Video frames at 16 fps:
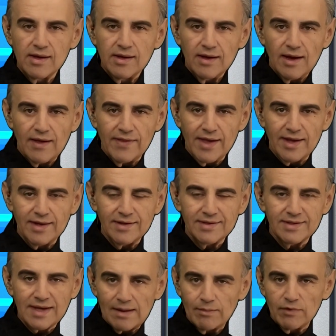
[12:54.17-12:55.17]
And then
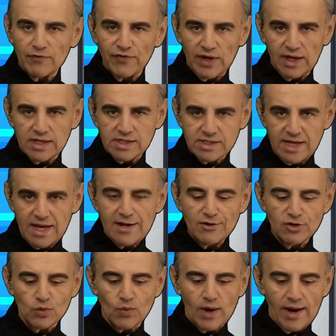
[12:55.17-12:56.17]
double figures,
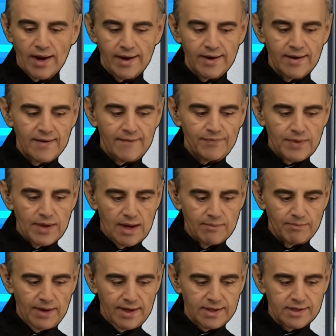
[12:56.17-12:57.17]
10-1, and
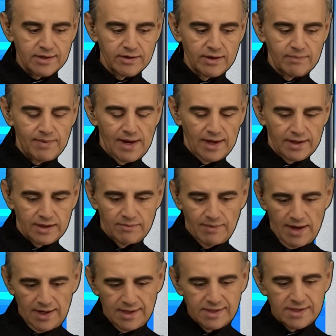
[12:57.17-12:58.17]
better about the
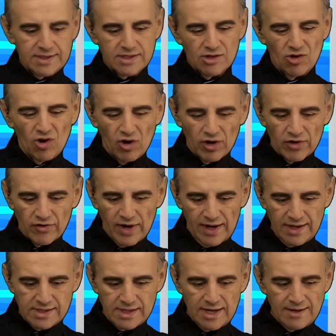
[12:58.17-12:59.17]
balance. Hard
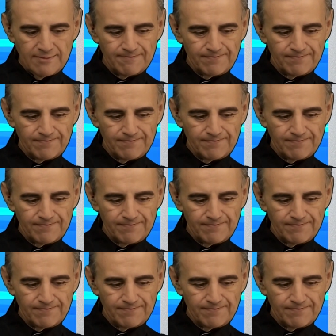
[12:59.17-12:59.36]
race, eh?